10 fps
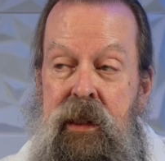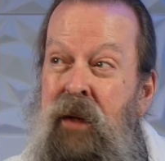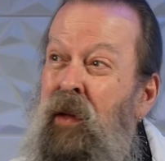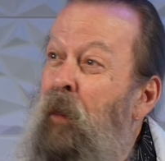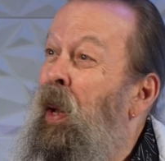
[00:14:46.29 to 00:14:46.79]
instead
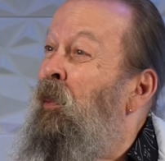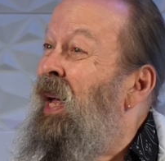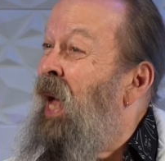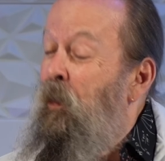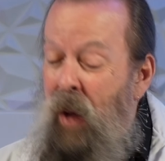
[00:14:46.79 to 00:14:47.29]
of the iPad.
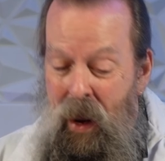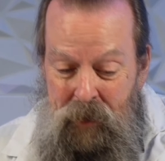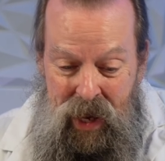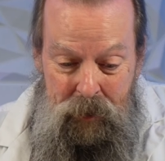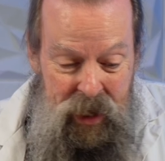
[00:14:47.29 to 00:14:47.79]
Well, I, I
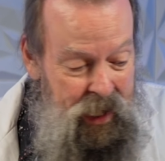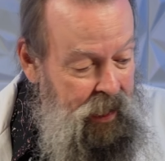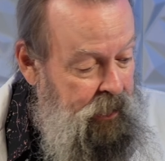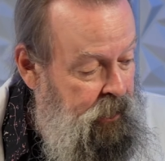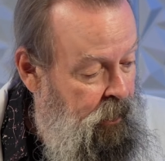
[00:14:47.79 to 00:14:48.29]
may
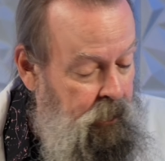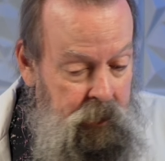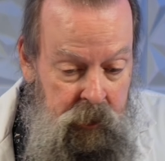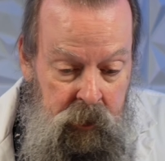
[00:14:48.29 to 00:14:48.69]
be, so